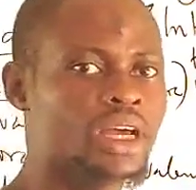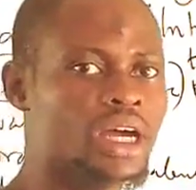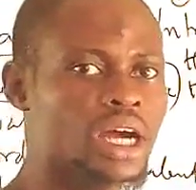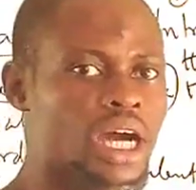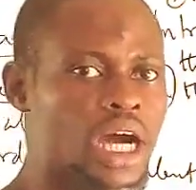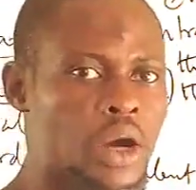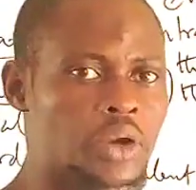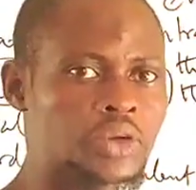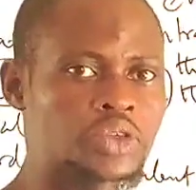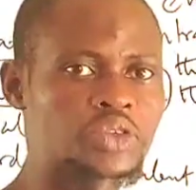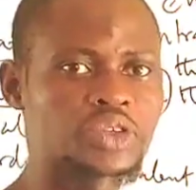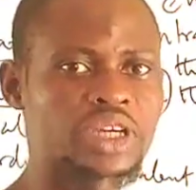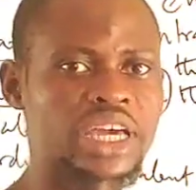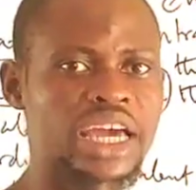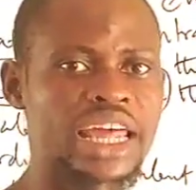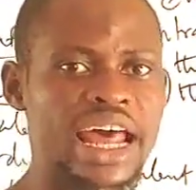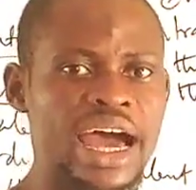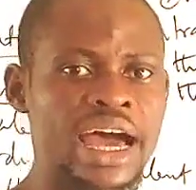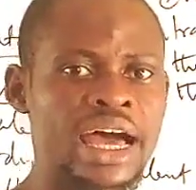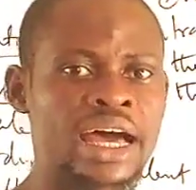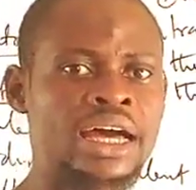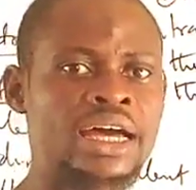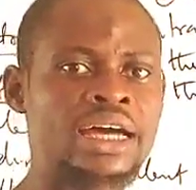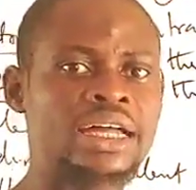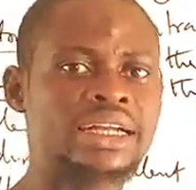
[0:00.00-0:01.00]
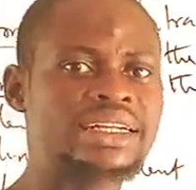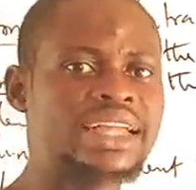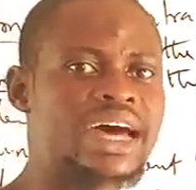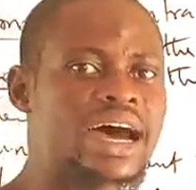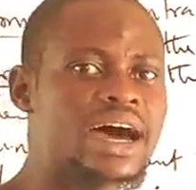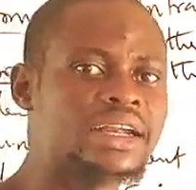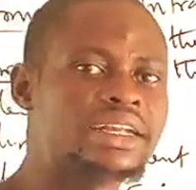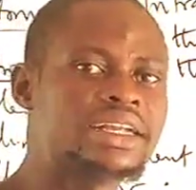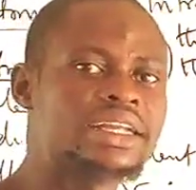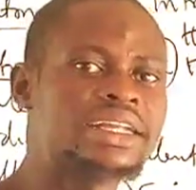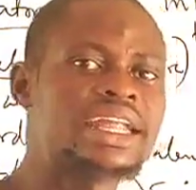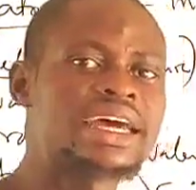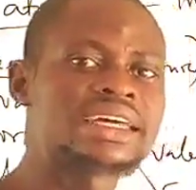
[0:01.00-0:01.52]
All together.
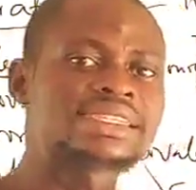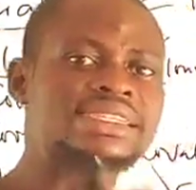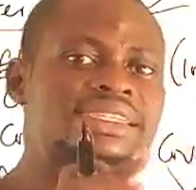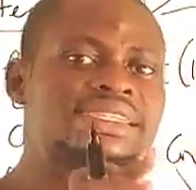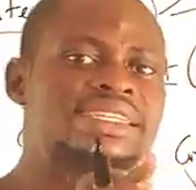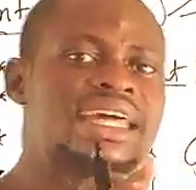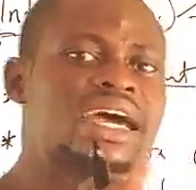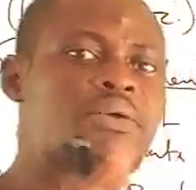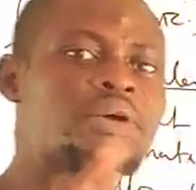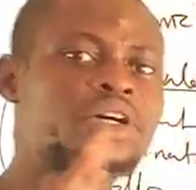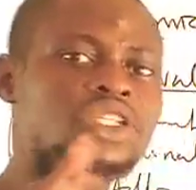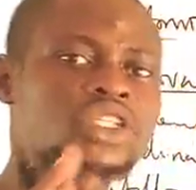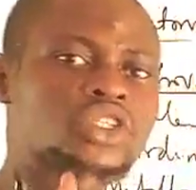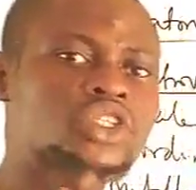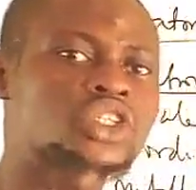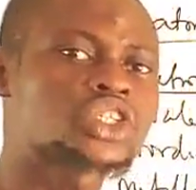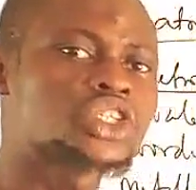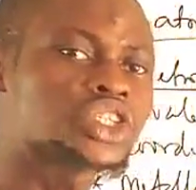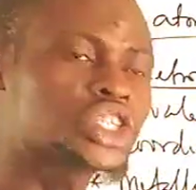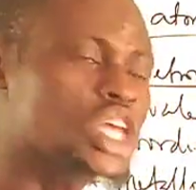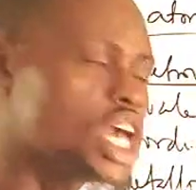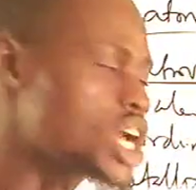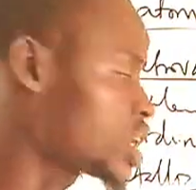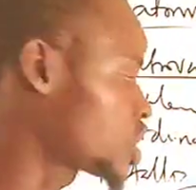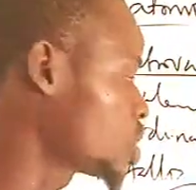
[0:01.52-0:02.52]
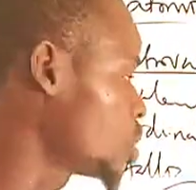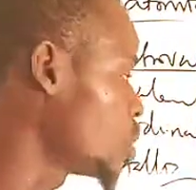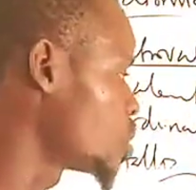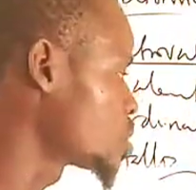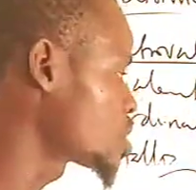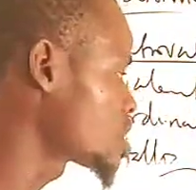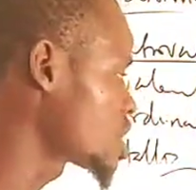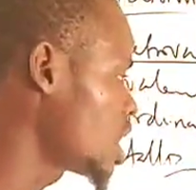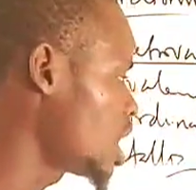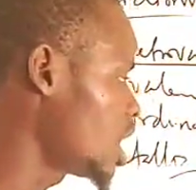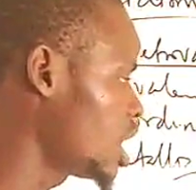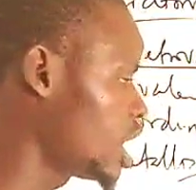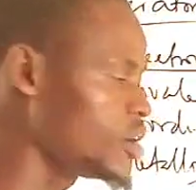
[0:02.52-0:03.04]
Now, the next thing I want you to take
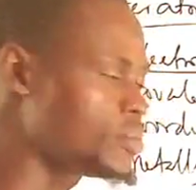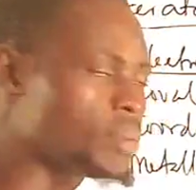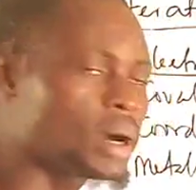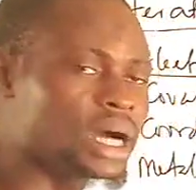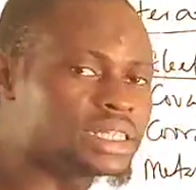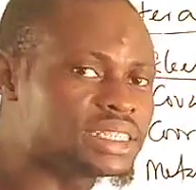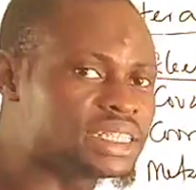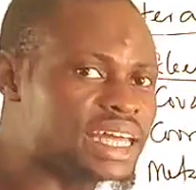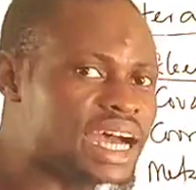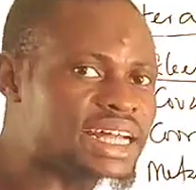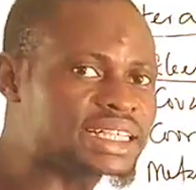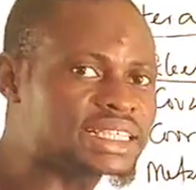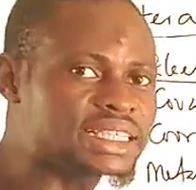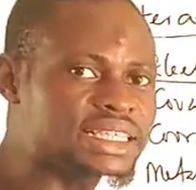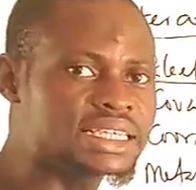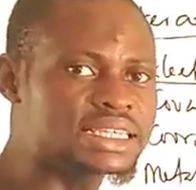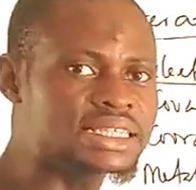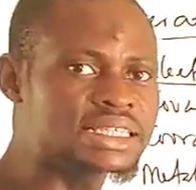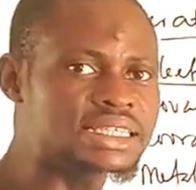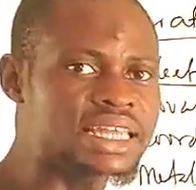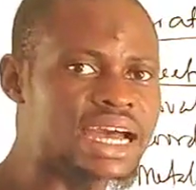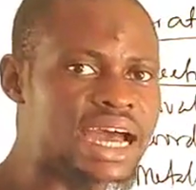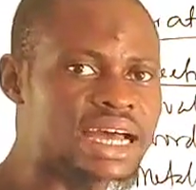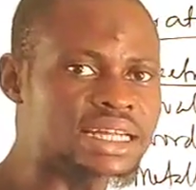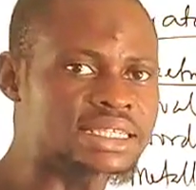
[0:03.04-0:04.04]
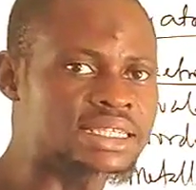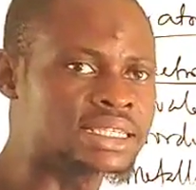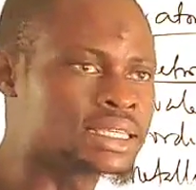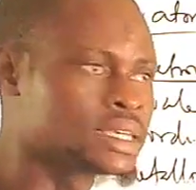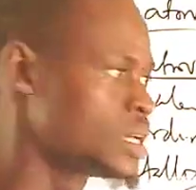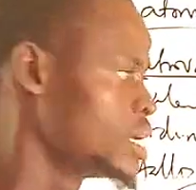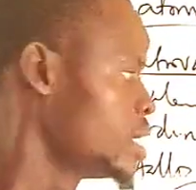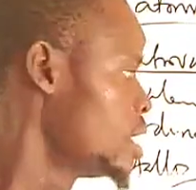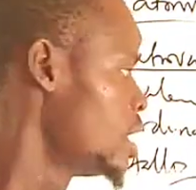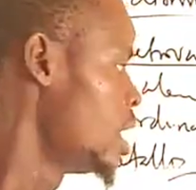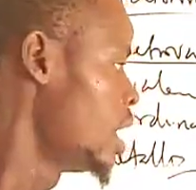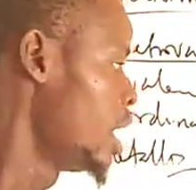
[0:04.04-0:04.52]
note about that is that